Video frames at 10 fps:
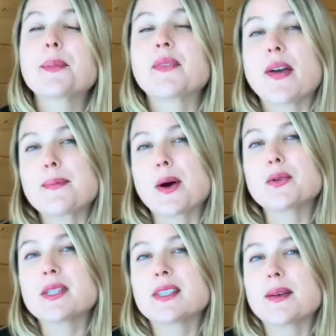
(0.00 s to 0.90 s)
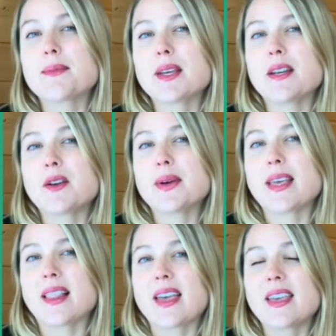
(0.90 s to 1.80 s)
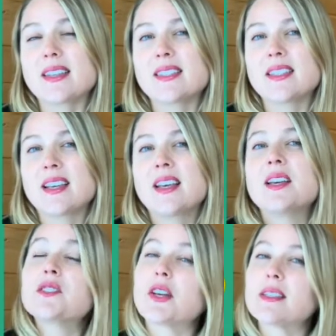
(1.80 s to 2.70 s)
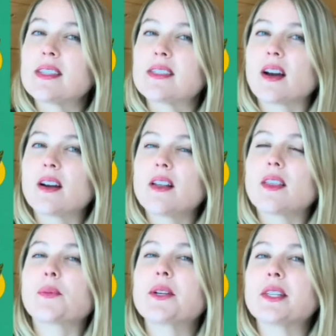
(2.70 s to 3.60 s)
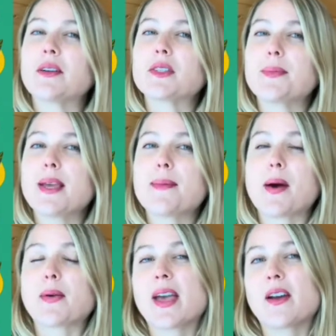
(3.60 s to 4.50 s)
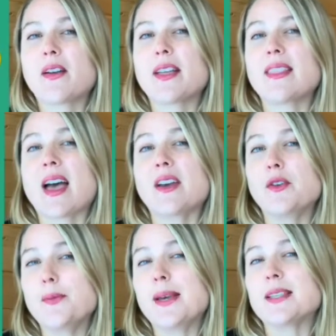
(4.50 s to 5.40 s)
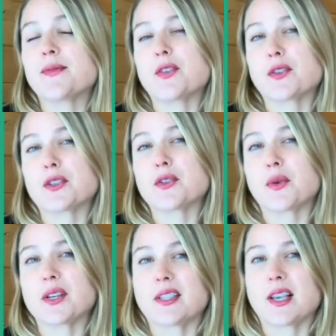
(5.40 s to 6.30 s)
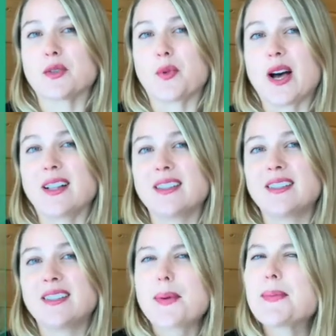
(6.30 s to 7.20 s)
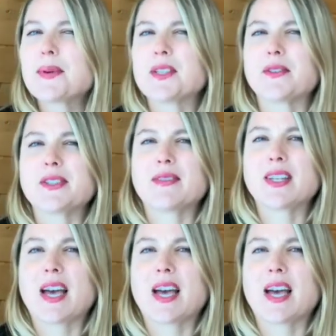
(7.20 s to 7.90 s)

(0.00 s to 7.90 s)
but if I post something new and they like it, chances are they'll reach out to me about carrying that new piece for their stores as well. People don't have